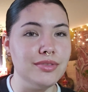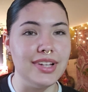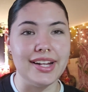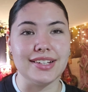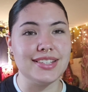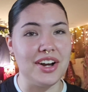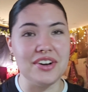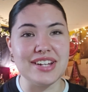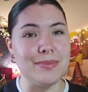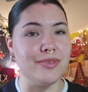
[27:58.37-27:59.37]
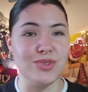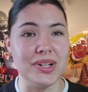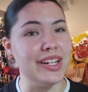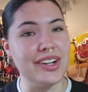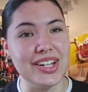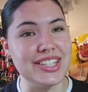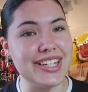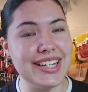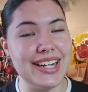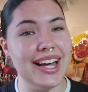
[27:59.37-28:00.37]
like stereotype of struggling college
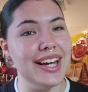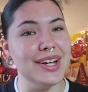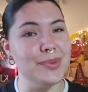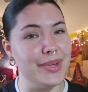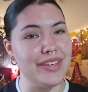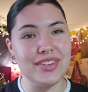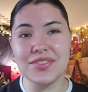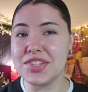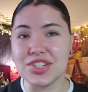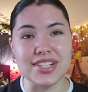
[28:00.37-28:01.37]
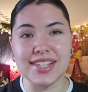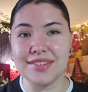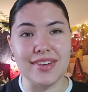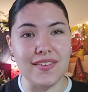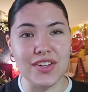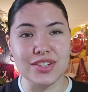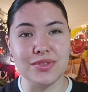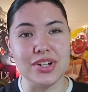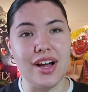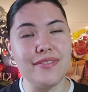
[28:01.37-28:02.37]
kid. Even if it's just like $5
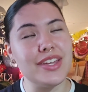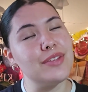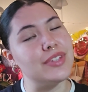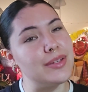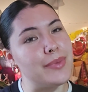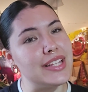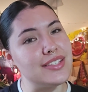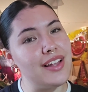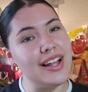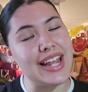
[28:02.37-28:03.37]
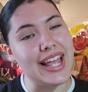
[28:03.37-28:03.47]
for a coffee, it really means a lot